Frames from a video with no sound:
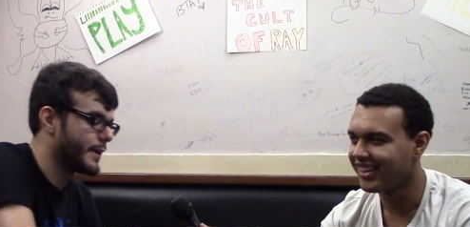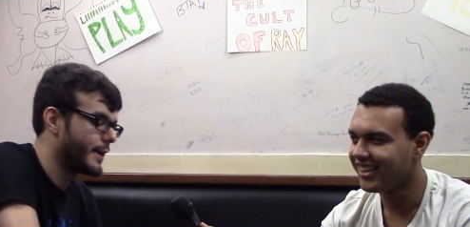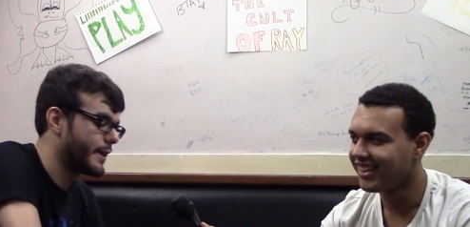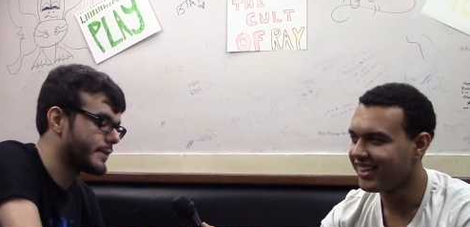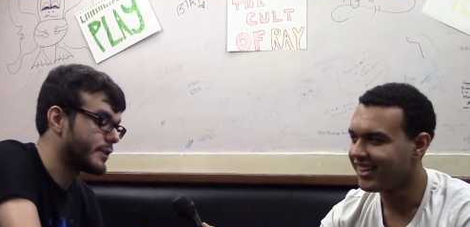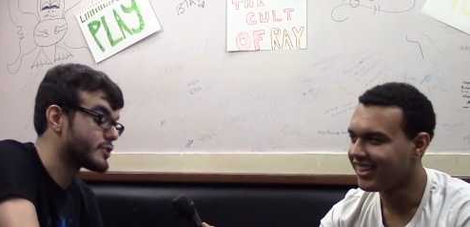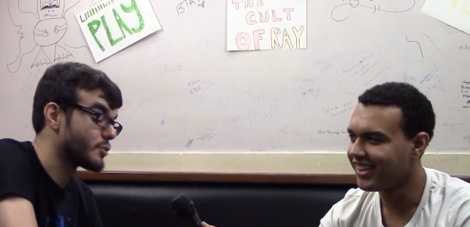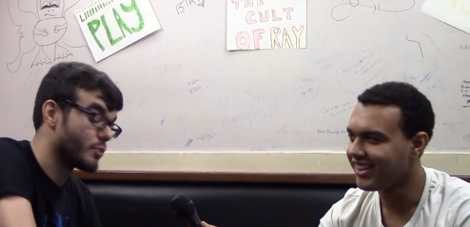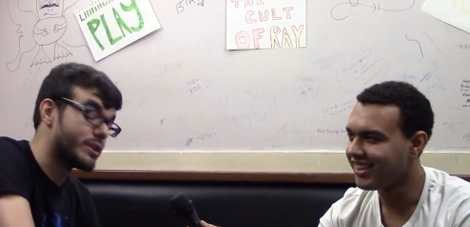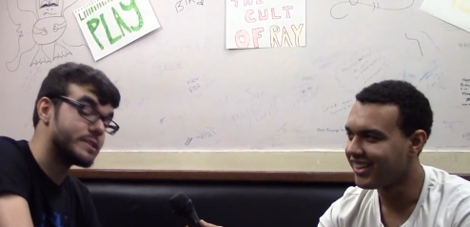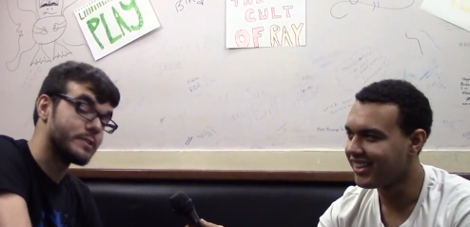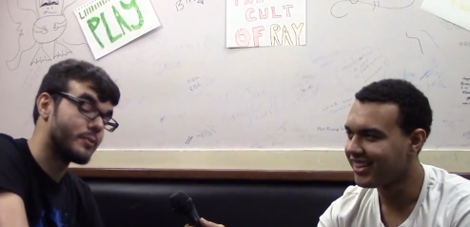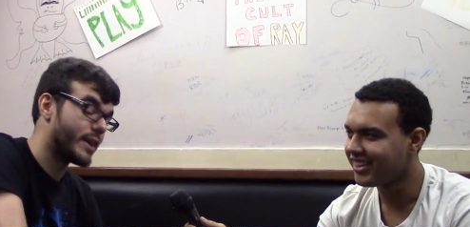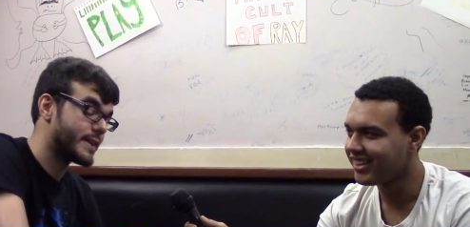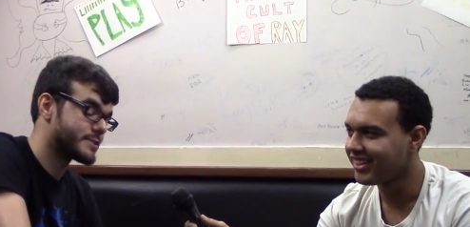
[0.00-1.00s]
Speaker 1: uh, there's a
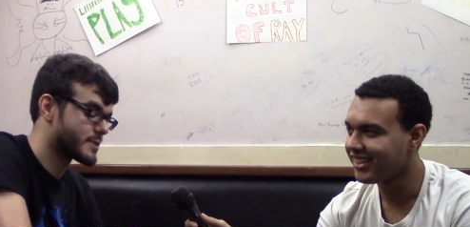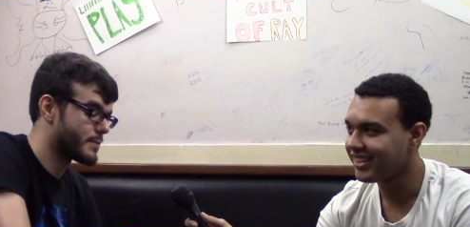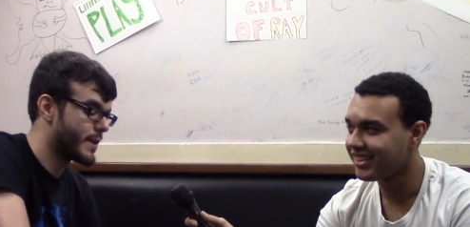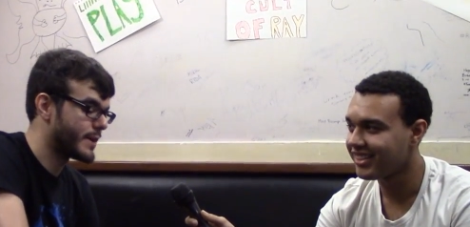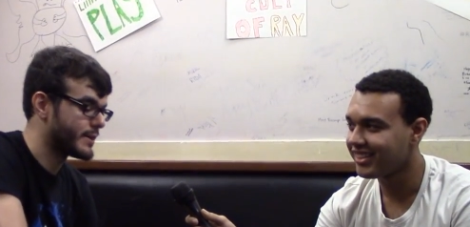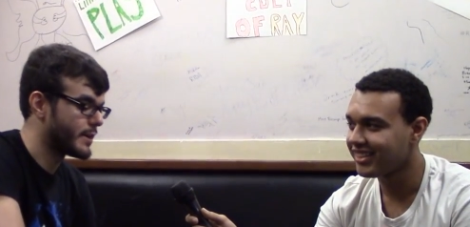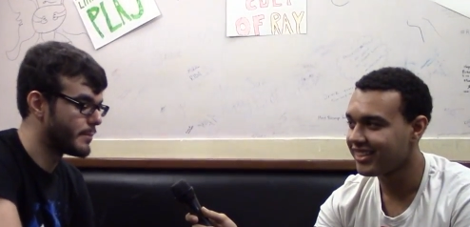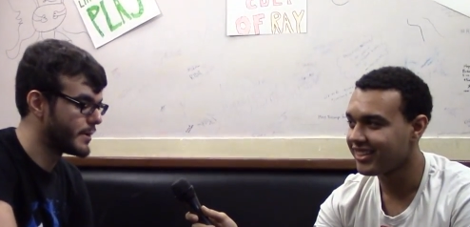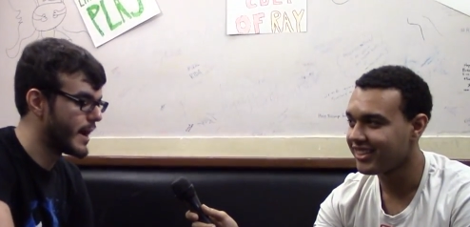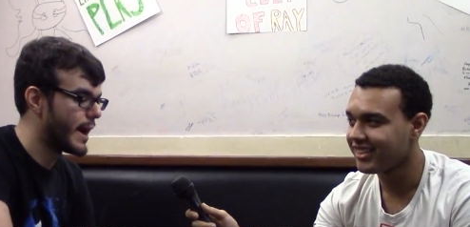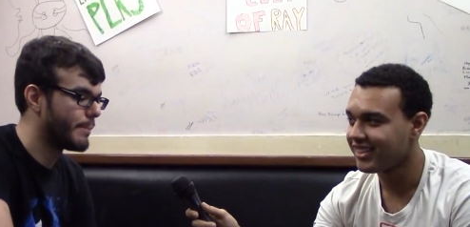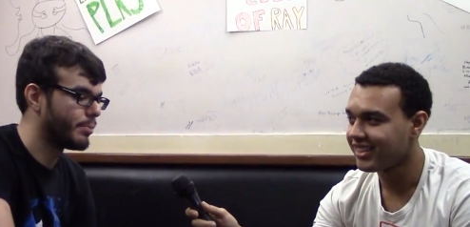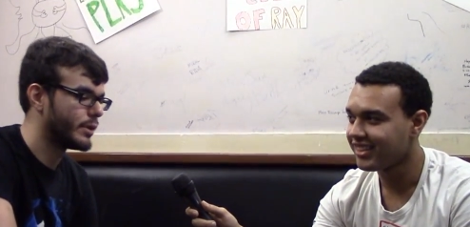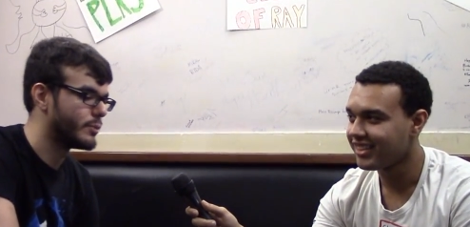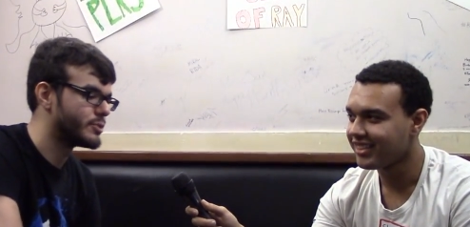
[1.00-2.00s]
reason why it hasn't come out yet.
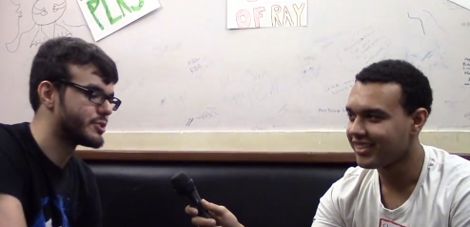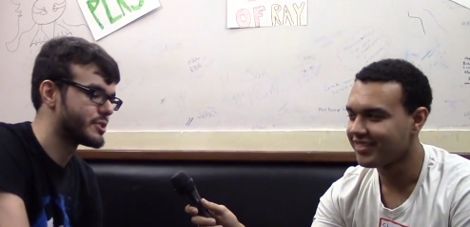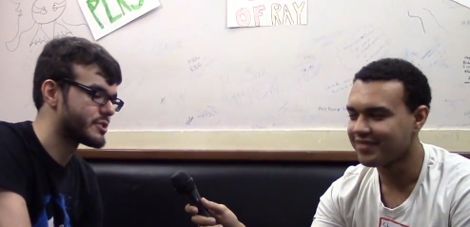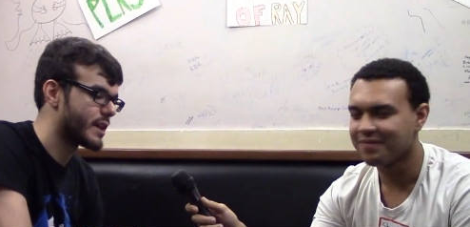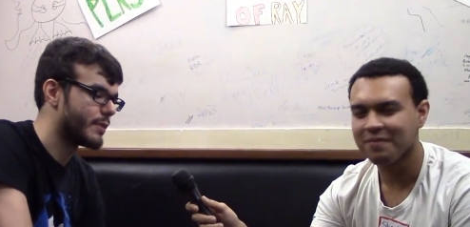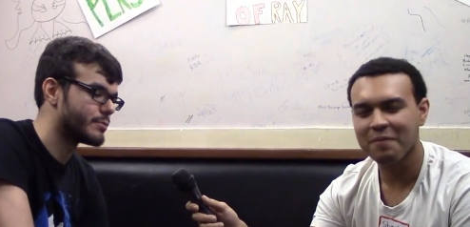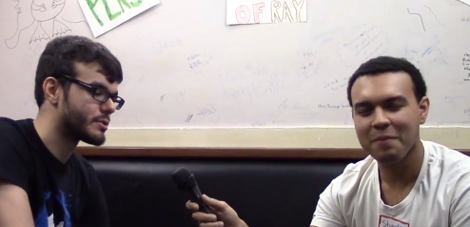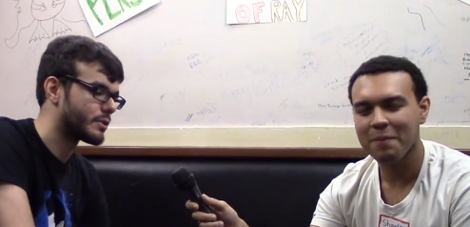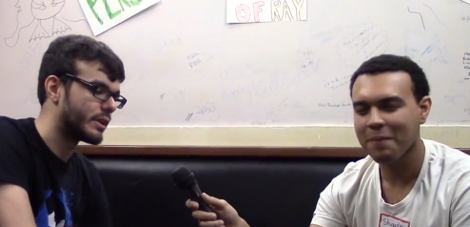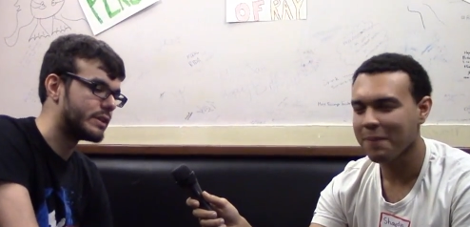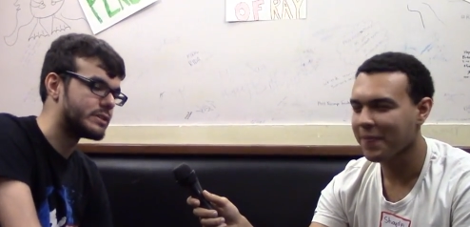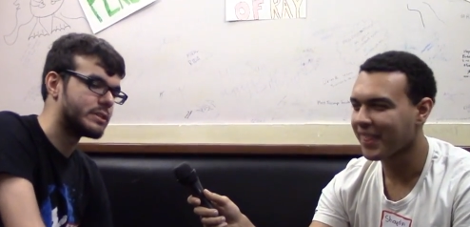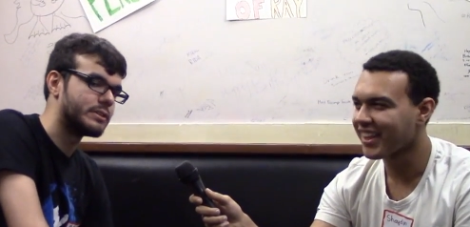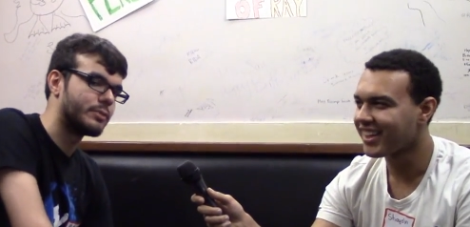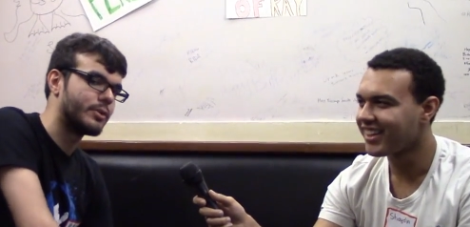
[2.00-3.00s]
Monopoly was just, I was
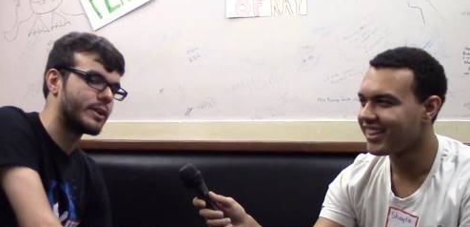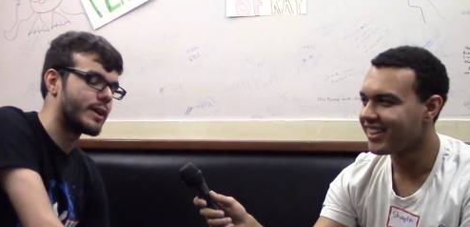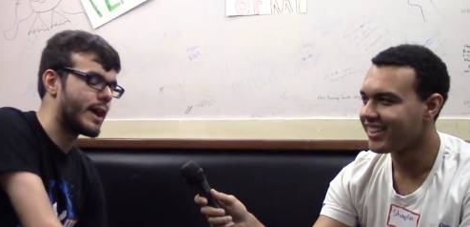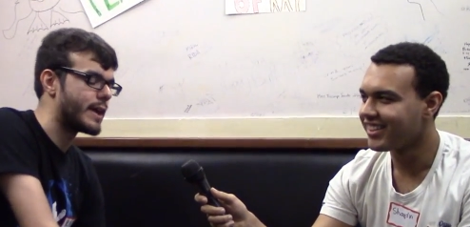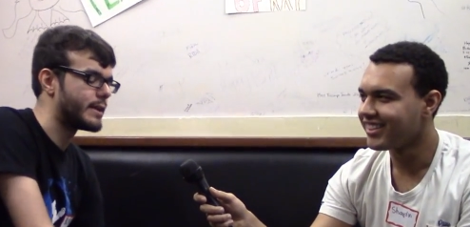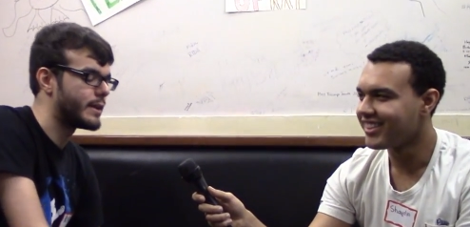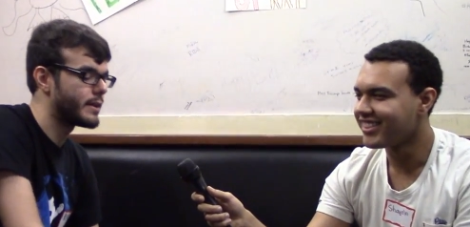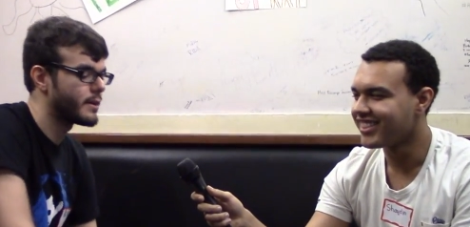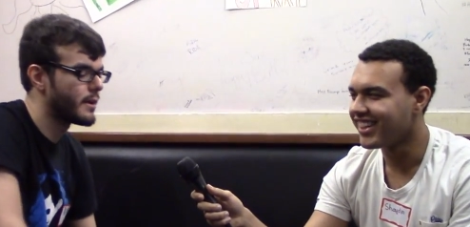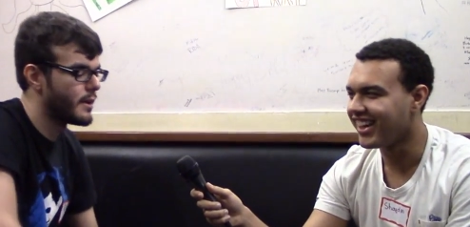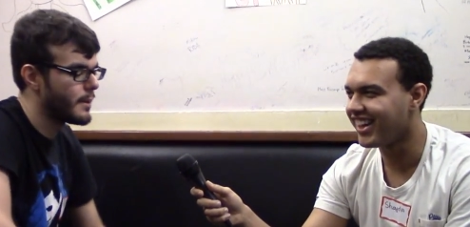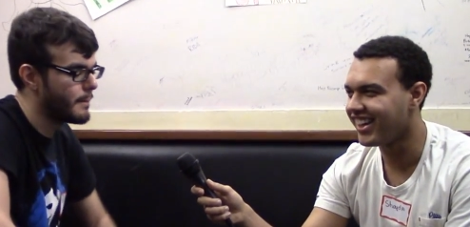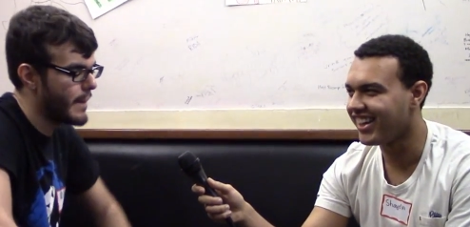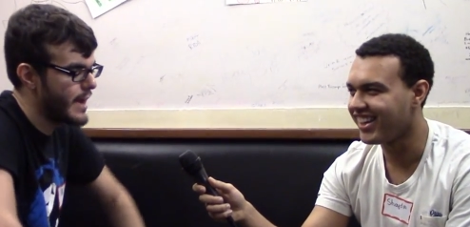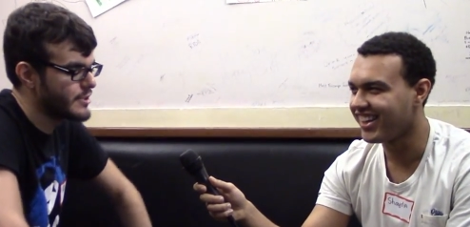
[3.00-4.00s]
lazy and didn't want to edit it.
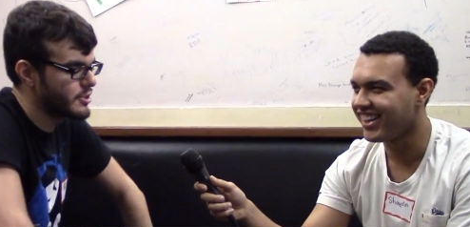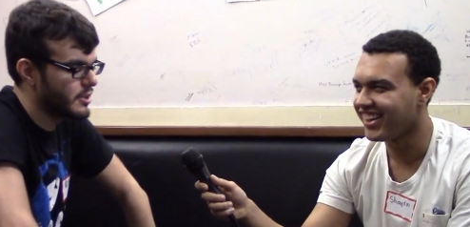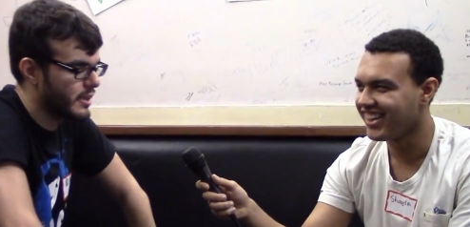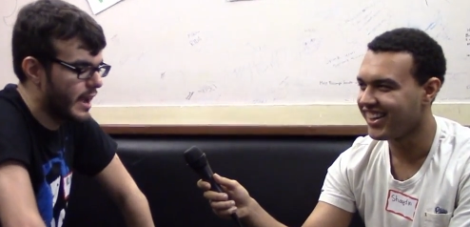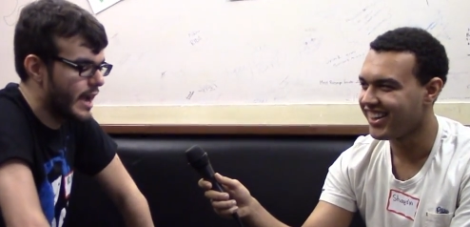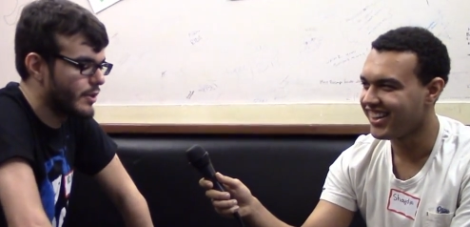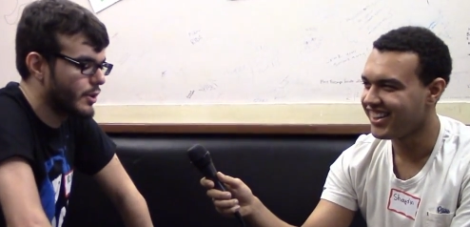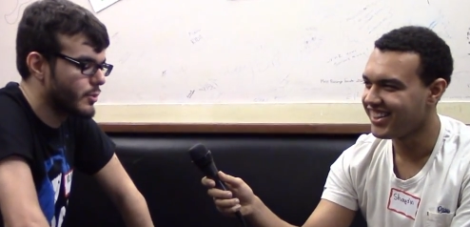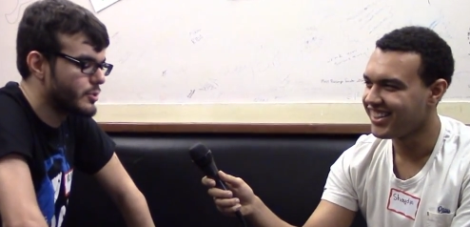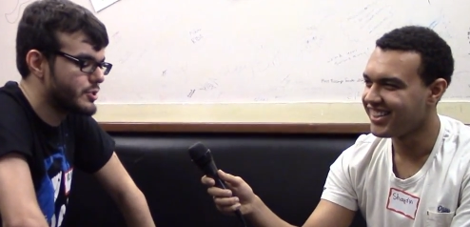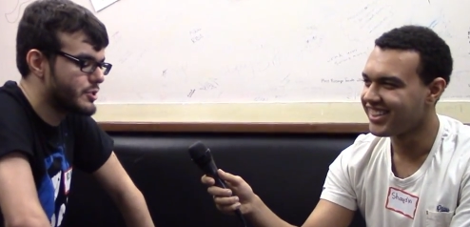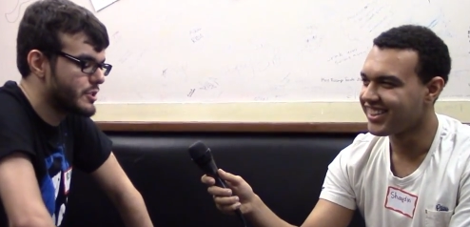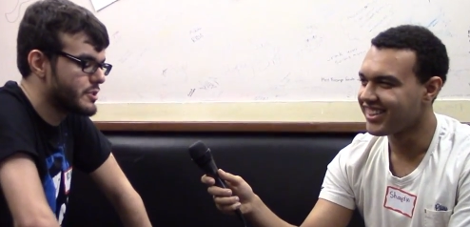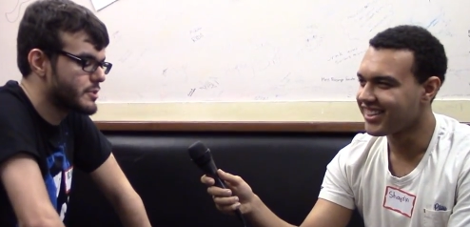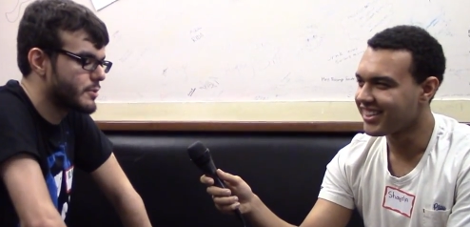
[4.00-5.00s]
Magic the Gathering was
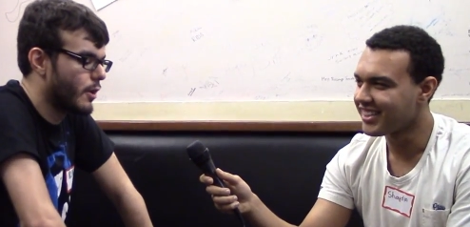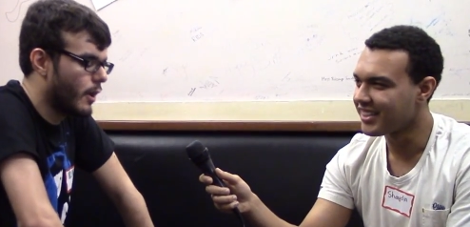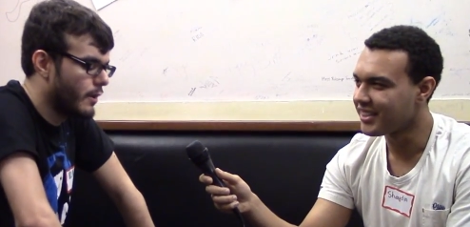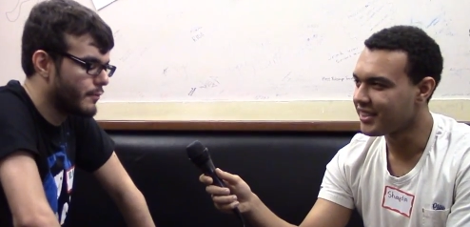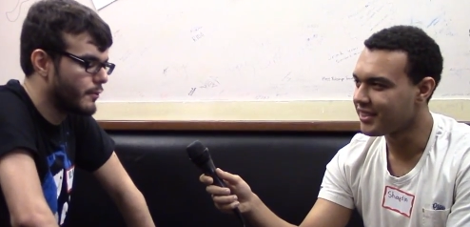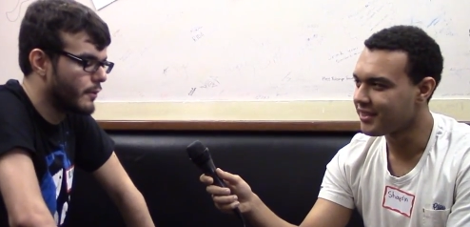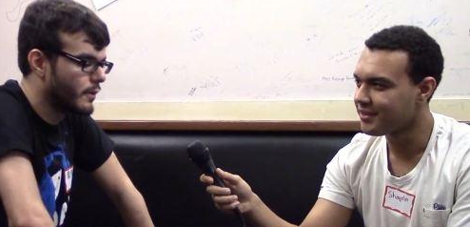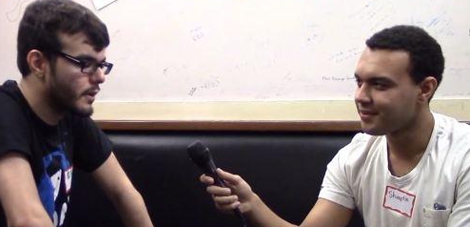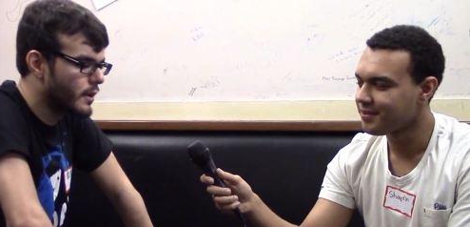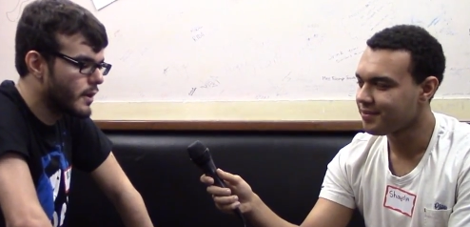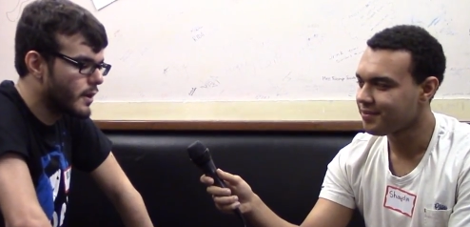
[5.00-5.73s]
just awful.